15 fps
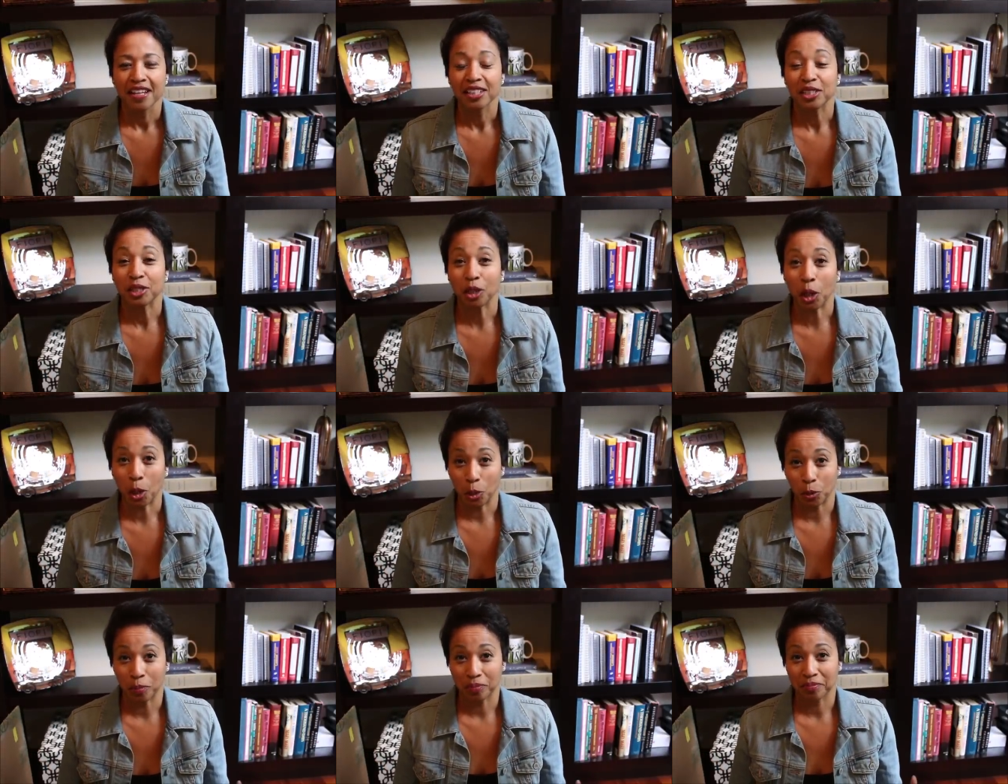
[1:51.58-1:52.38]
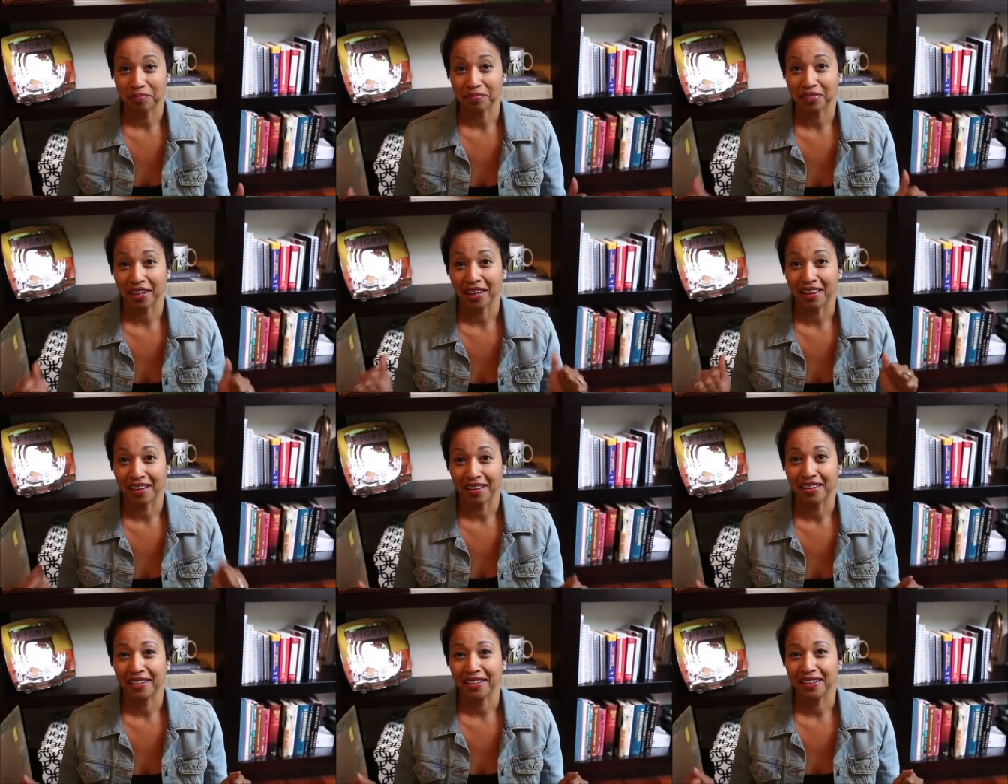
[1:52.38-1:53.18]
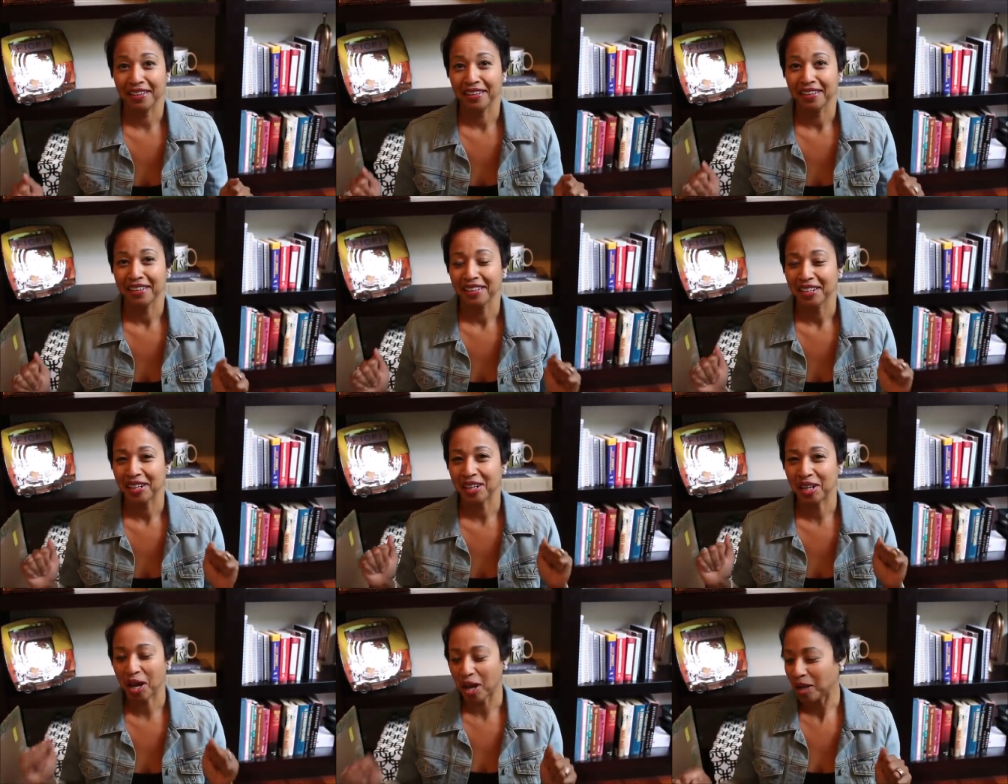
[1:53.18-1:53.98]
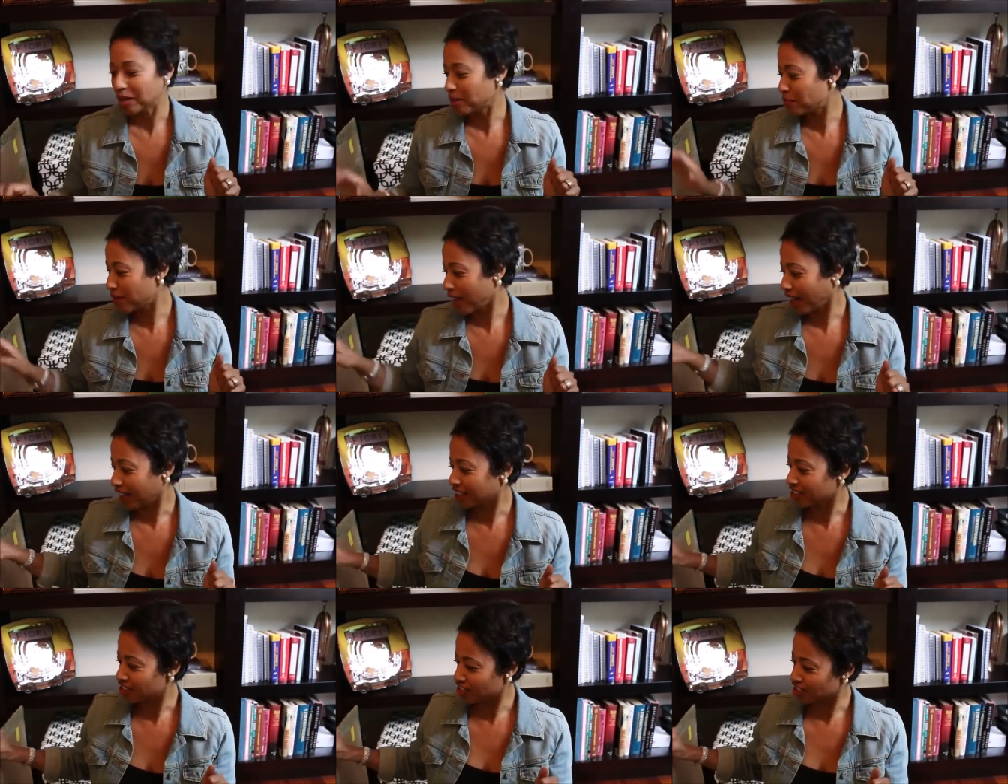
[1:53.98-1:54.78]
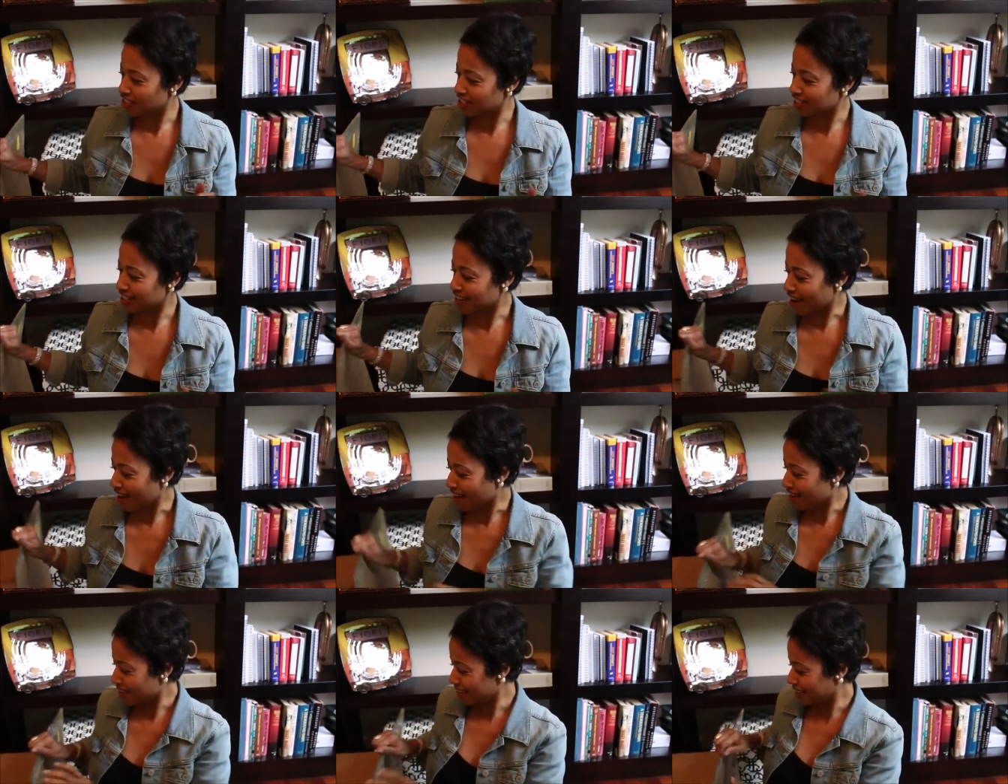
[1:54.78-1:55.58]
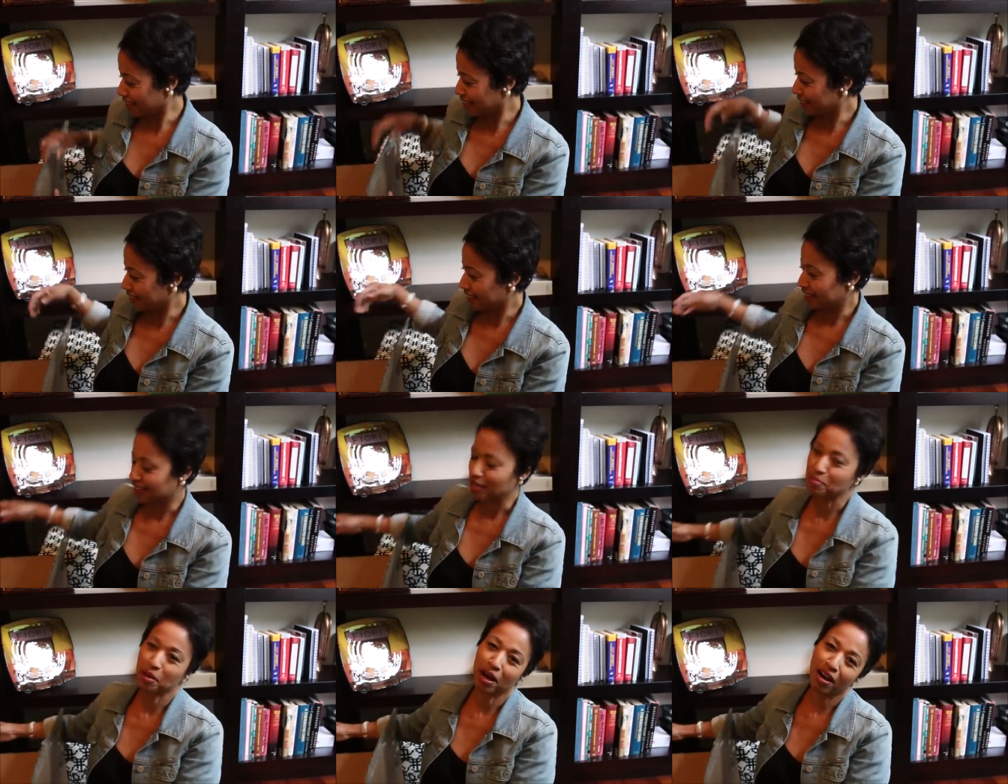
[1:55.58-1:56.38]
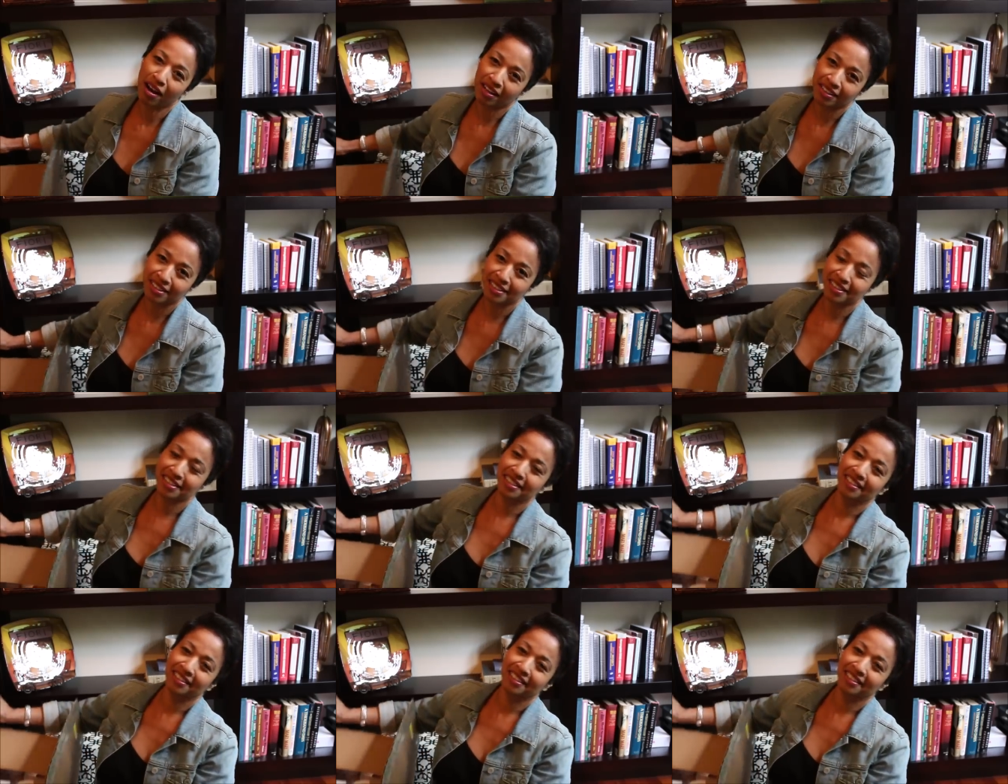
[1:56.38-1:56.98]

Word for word: So I got a package today, a box